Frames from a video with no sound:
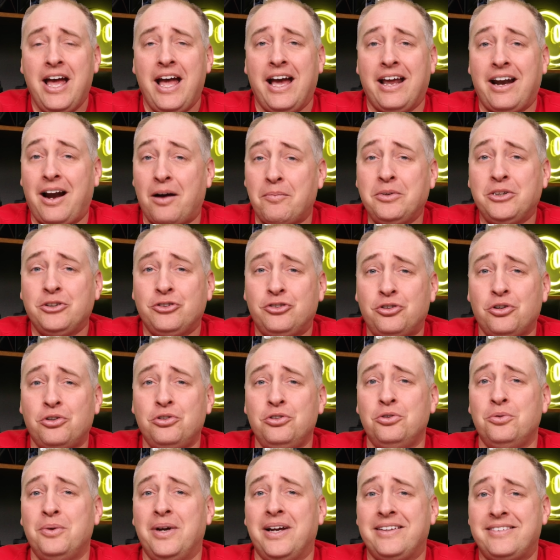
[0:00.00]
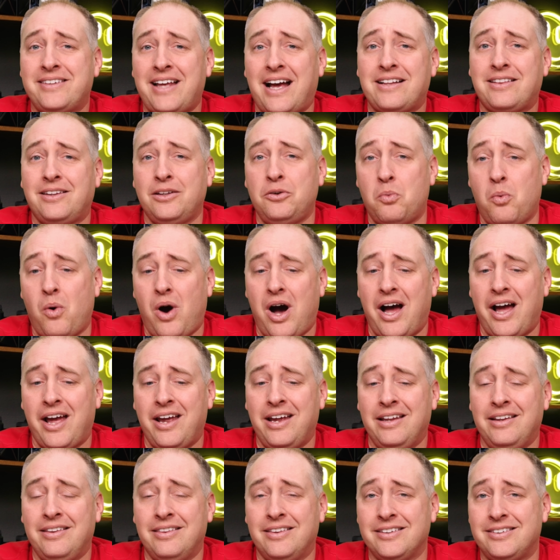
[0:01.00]
And I'm gonna show you exactly
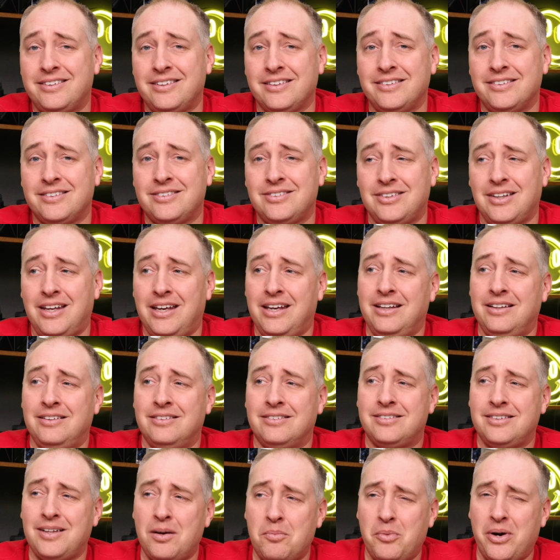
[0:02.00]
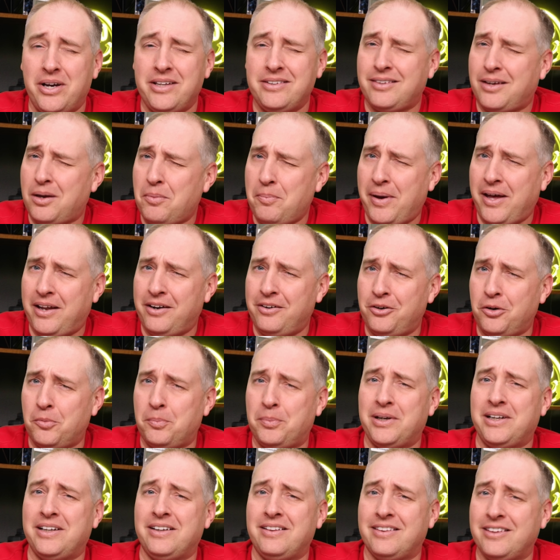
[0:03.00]
why this is in some ways a competitor,
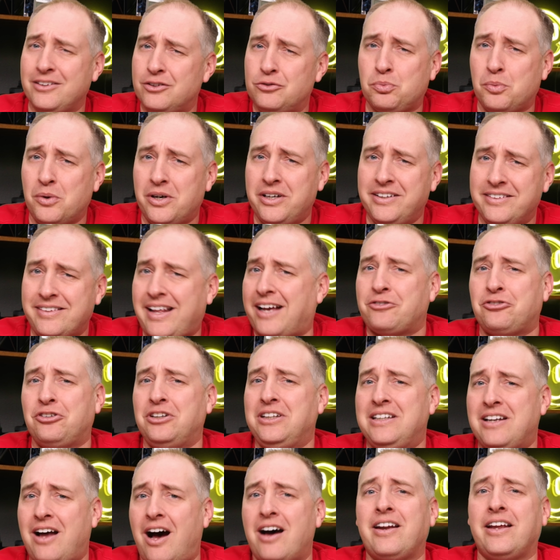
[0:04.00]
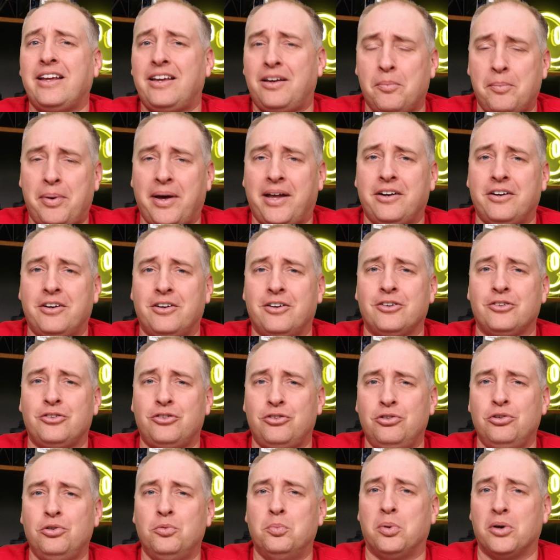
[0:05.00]
but this one is actually not a competitor to